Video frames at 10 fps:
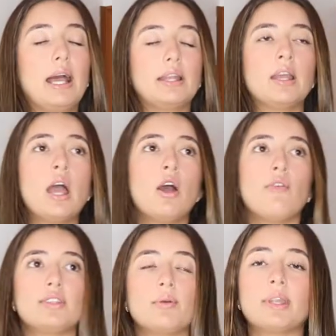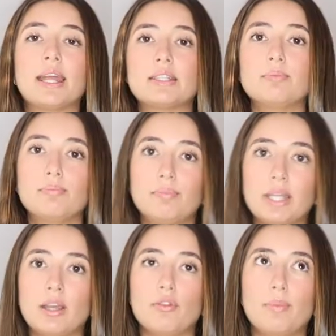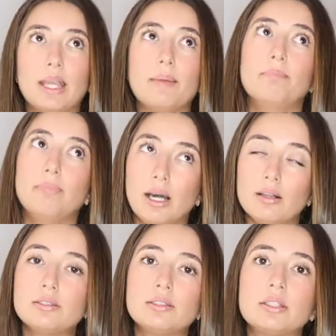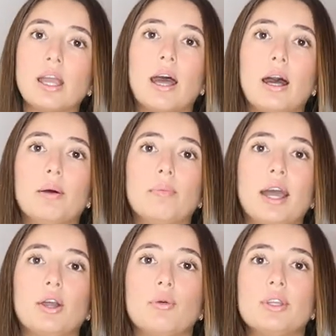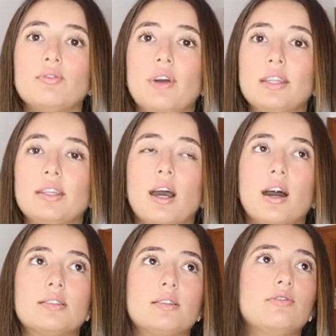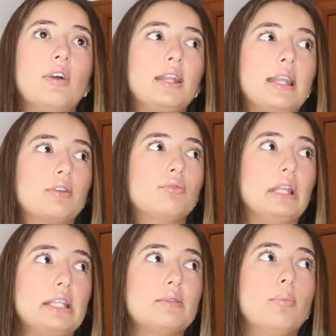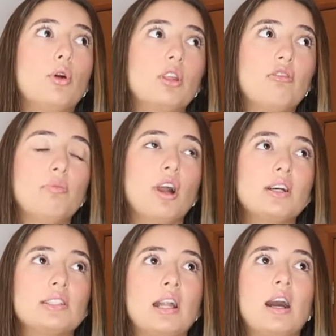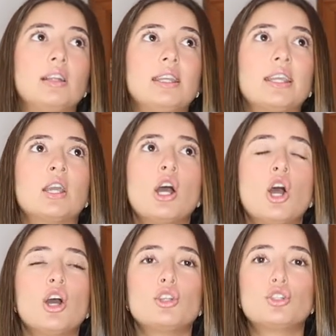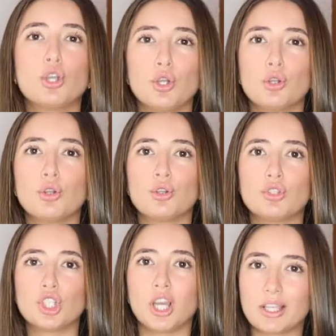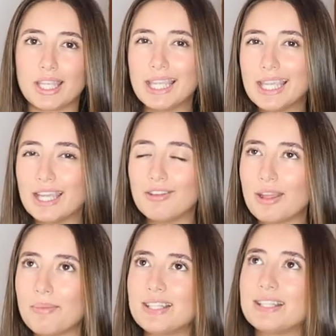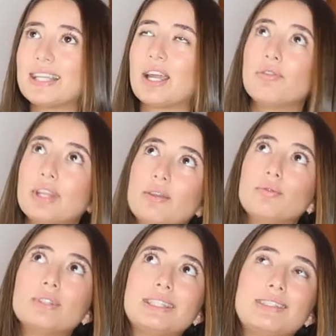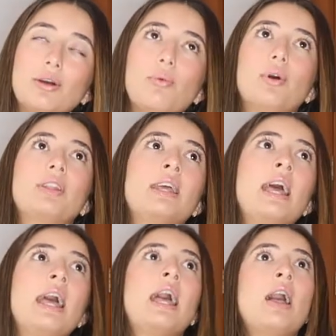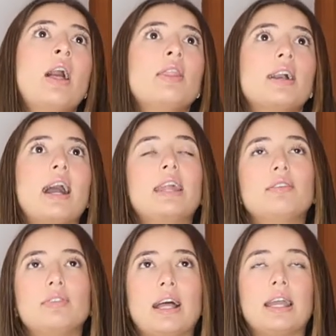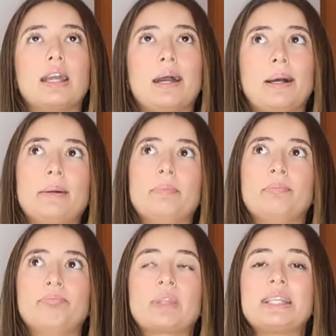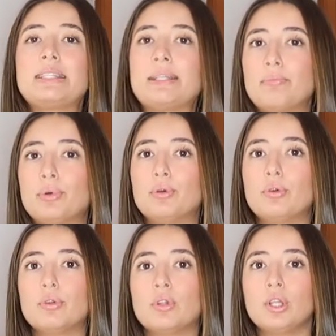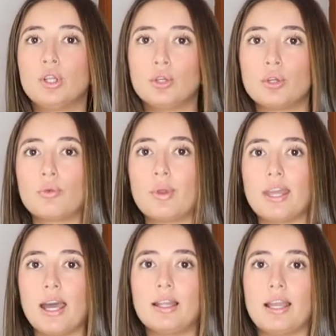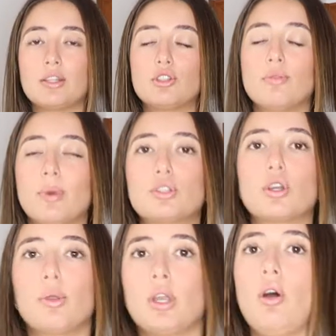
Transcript: and for someone that has a bit of a bigger bust, I always find it hard to find like really supportive bras that aren't like too chunky, if that makes sense. Like, I really still want the kind of like simple look without like too much going